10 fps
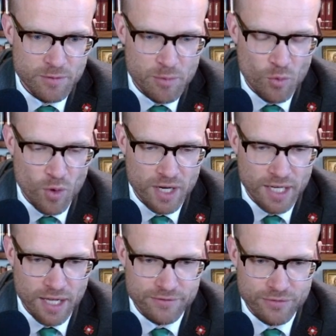that we've been
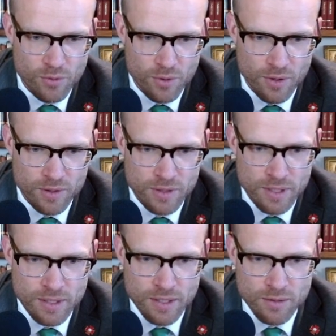working on for
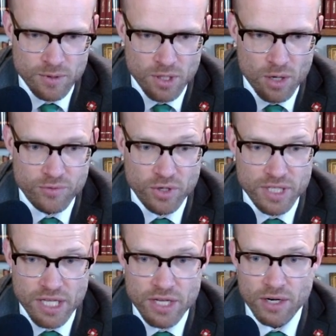really over a
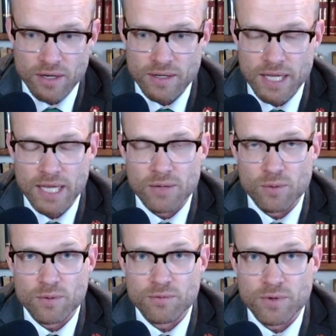year, and
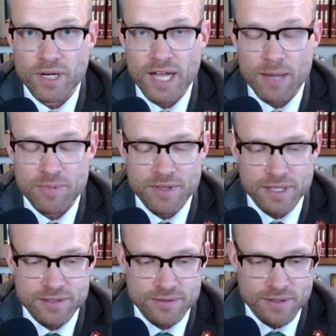we're very happy
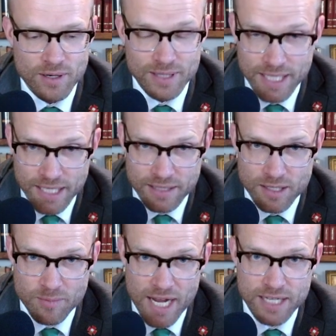that Our Lady,
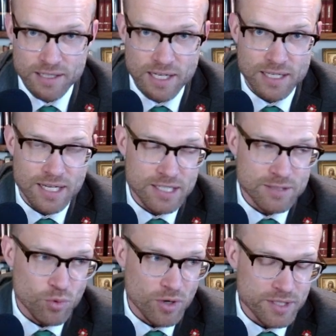the Immaculata, has
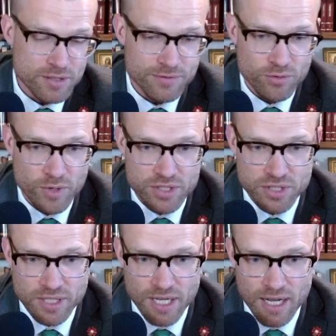brought it to
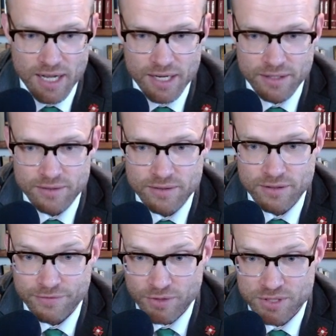fruition on
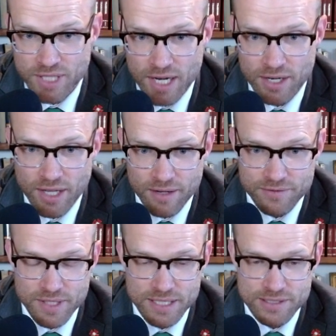the first Saturday
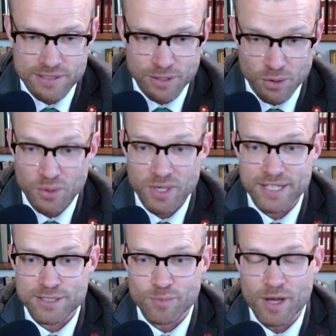of this
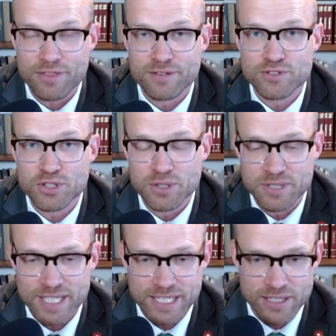glorious month of June
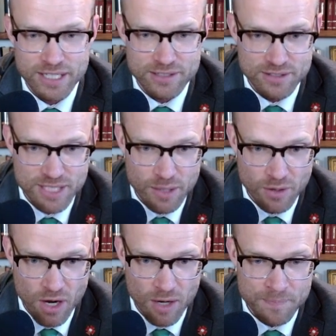dedicated to the Sacred
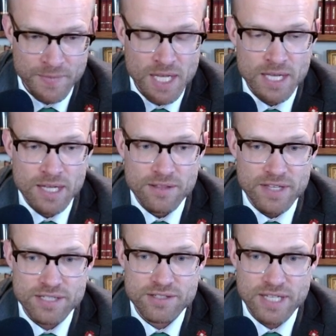Heart.
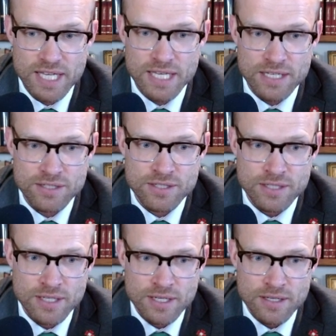This is
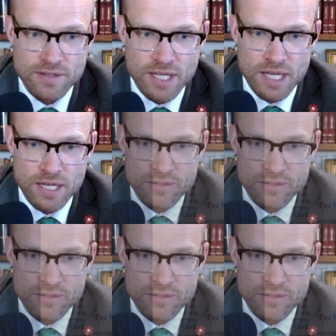the